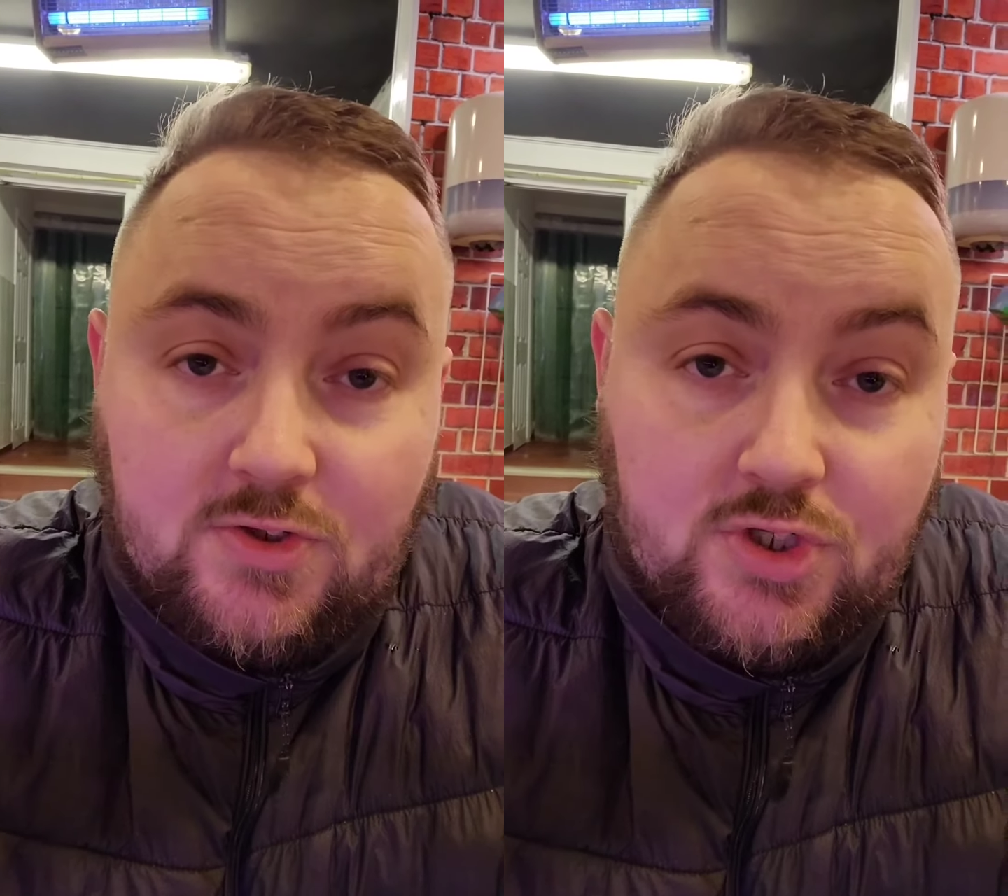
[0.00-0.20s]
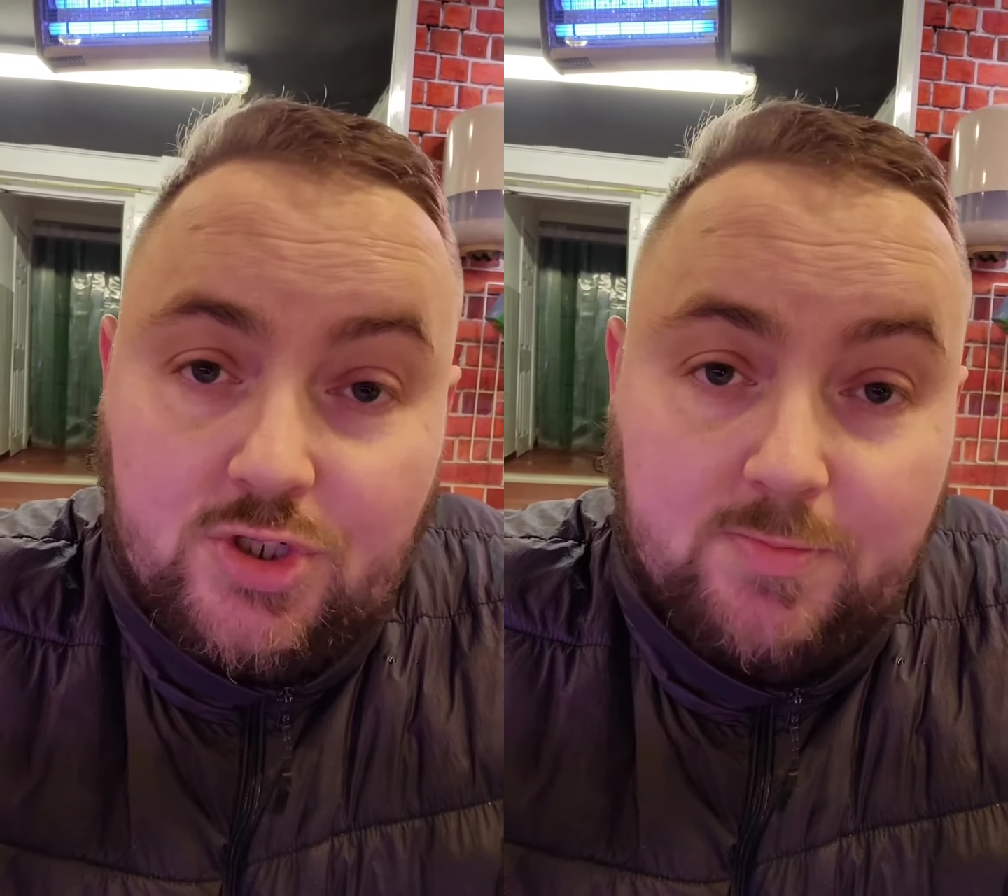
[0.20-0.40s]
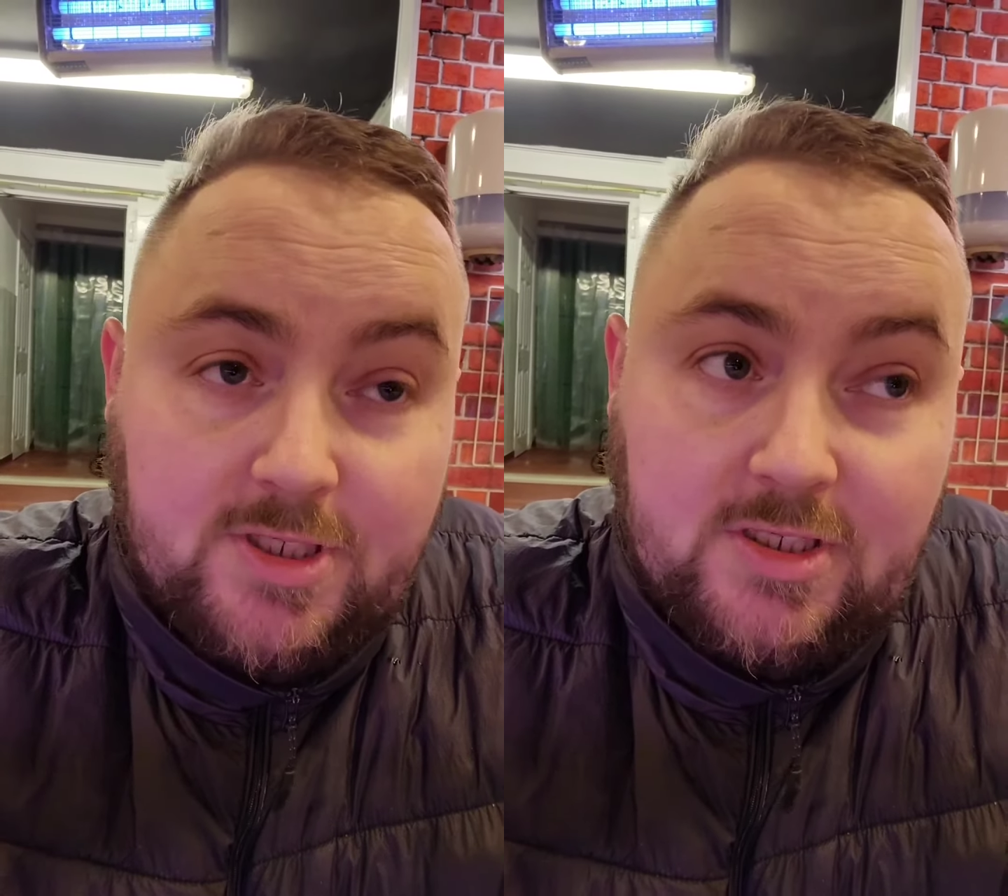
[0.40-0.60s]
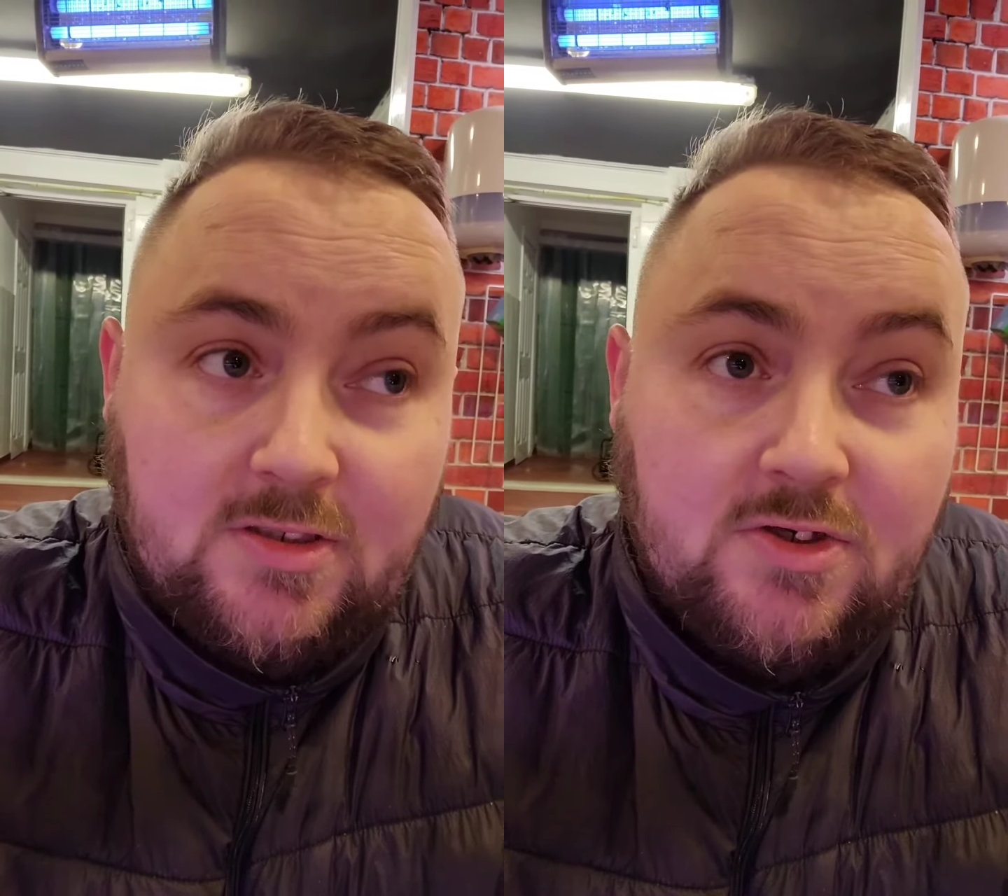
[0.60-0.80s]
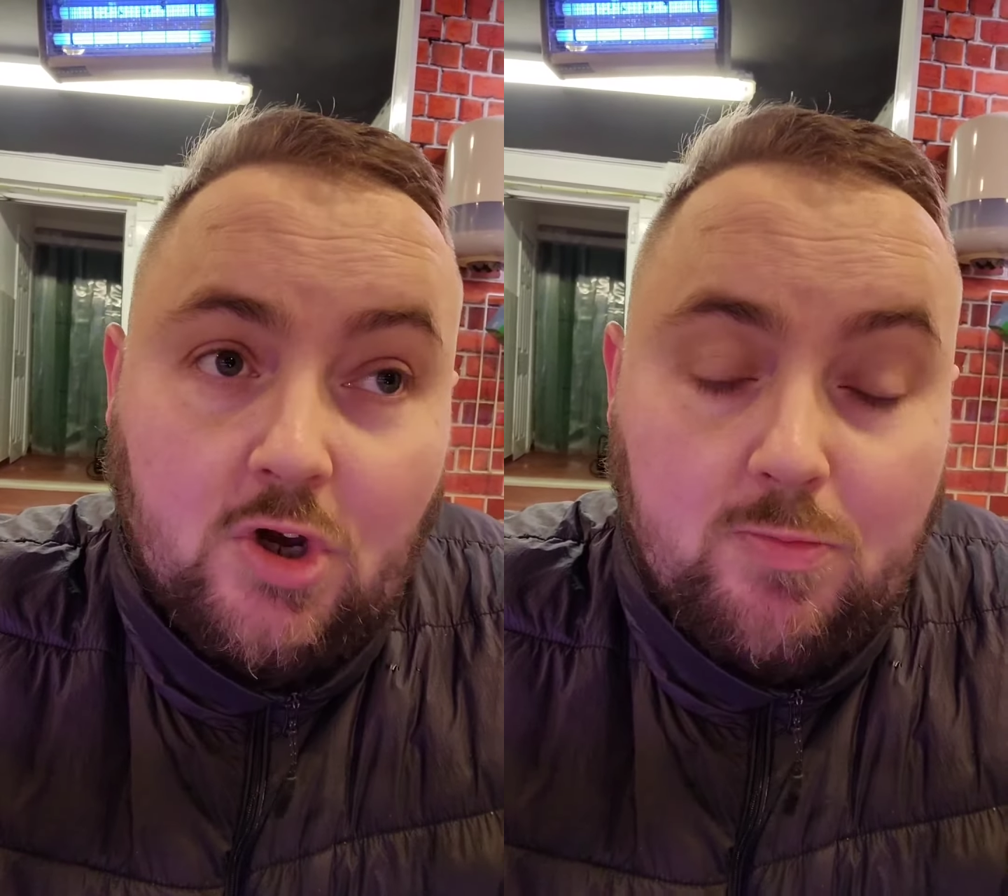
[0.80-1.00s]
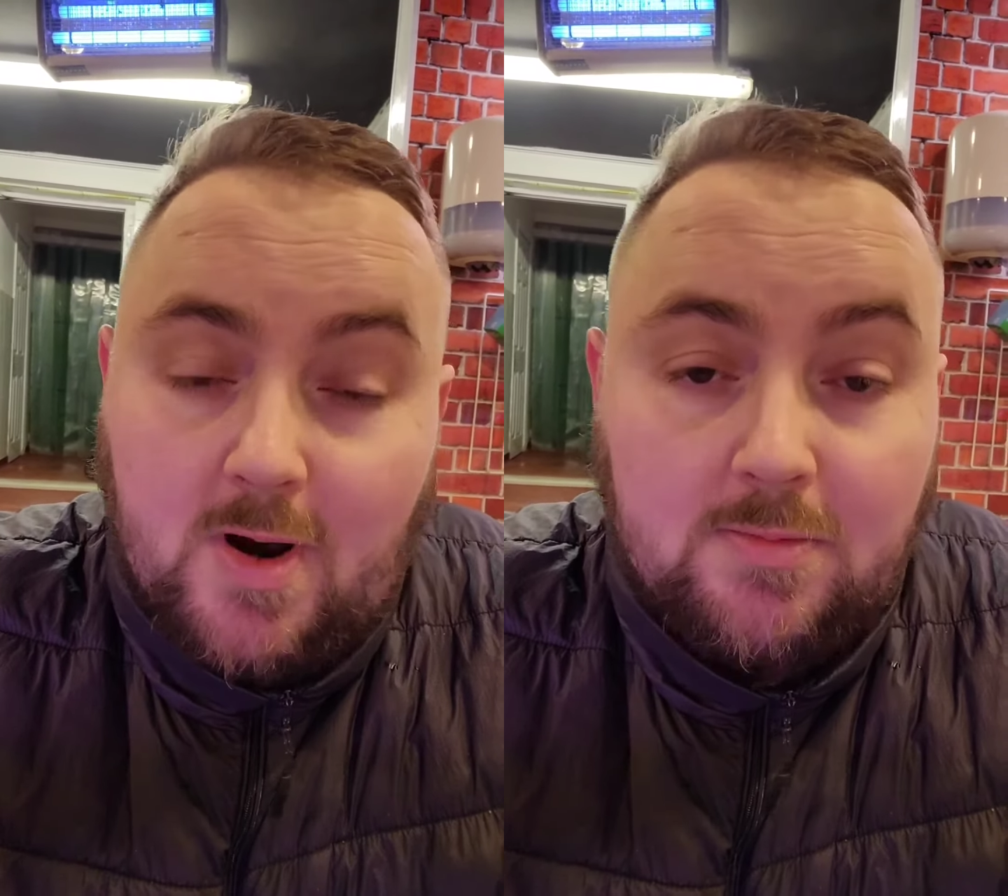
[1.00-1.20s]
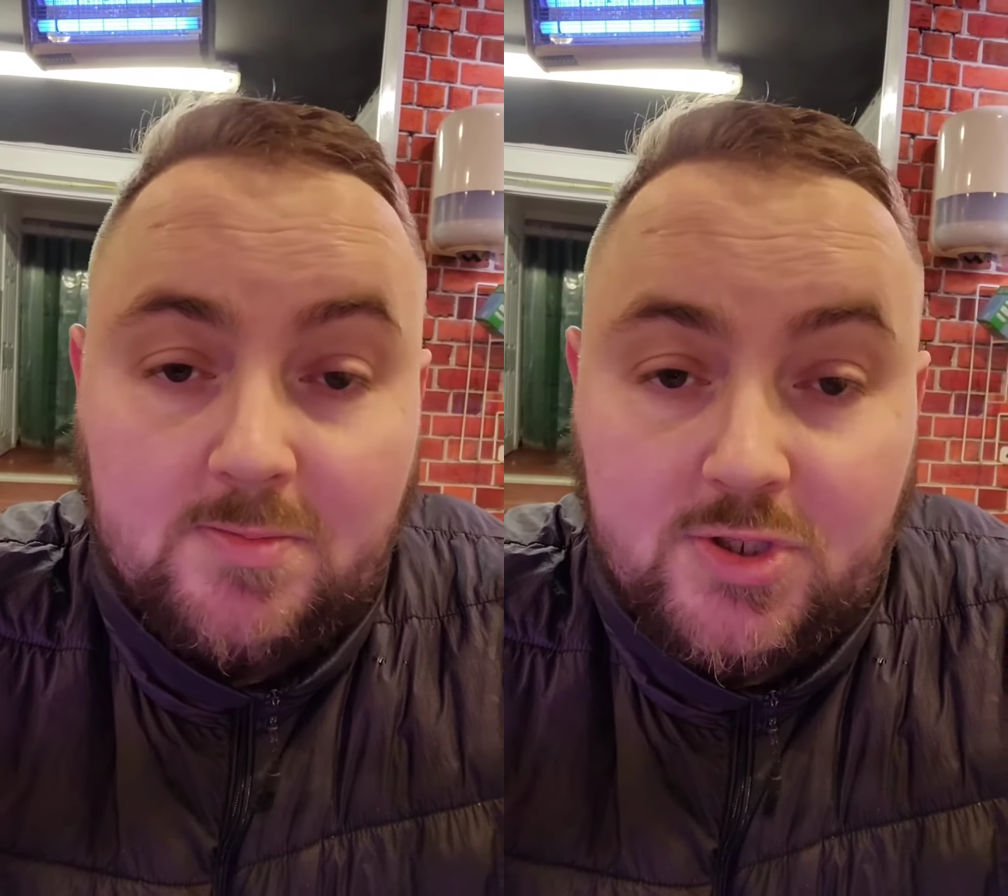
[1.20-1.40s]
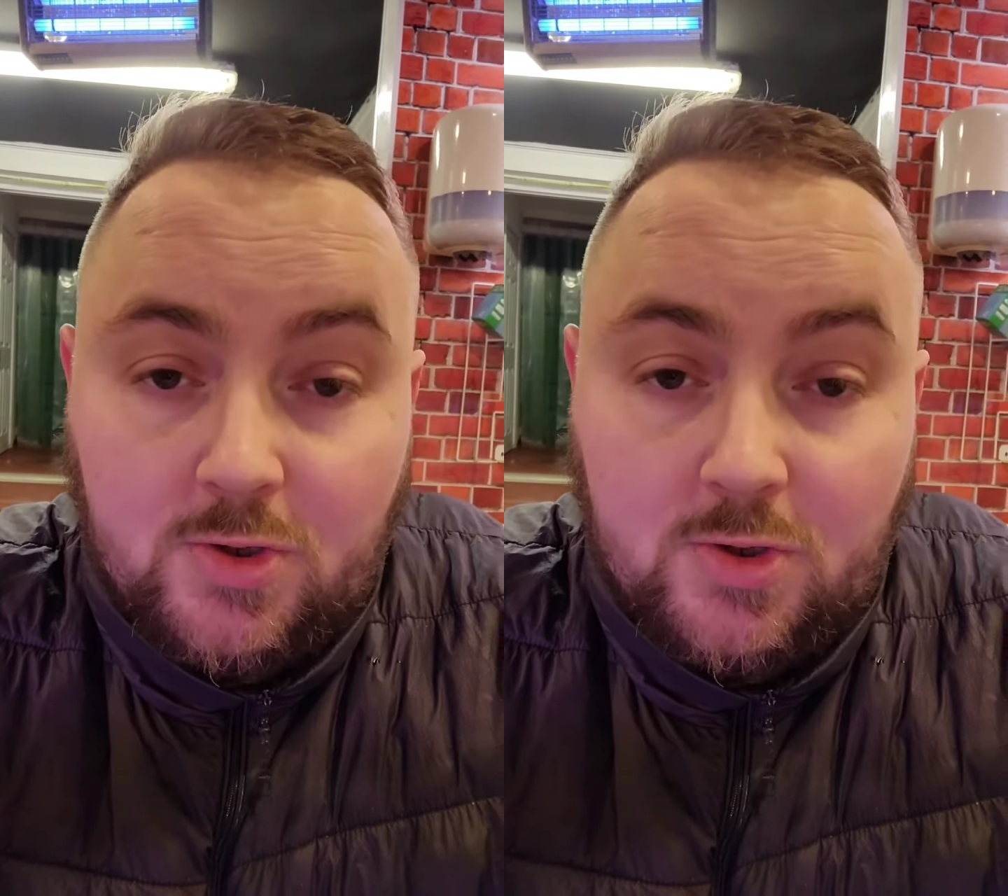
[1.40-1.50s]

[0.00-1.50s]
there should be no problem